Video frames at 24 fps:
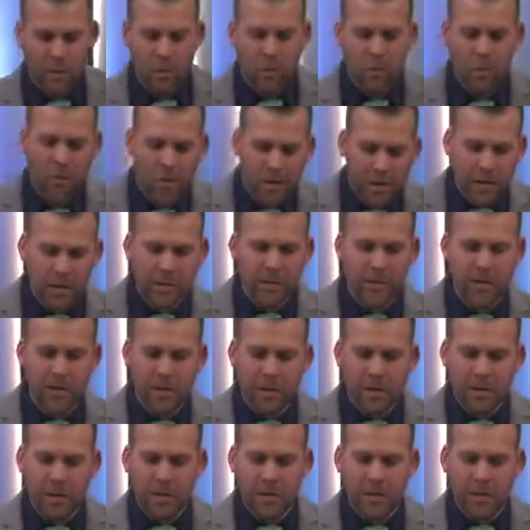we're guilty
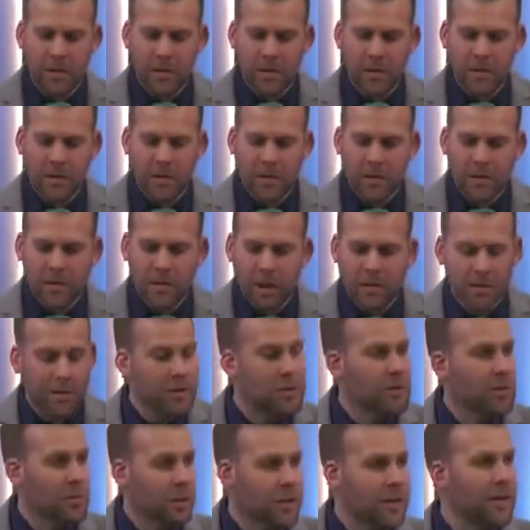of
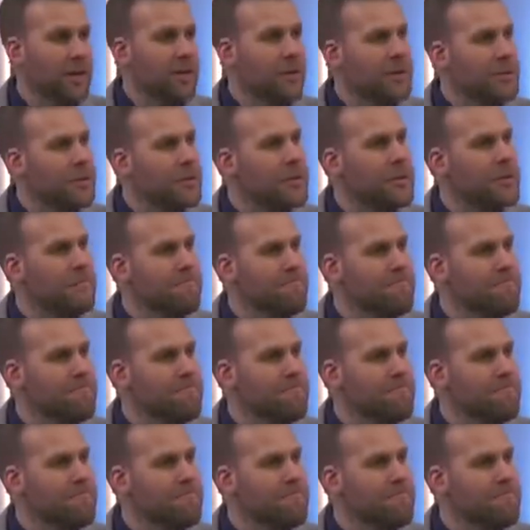disobedience.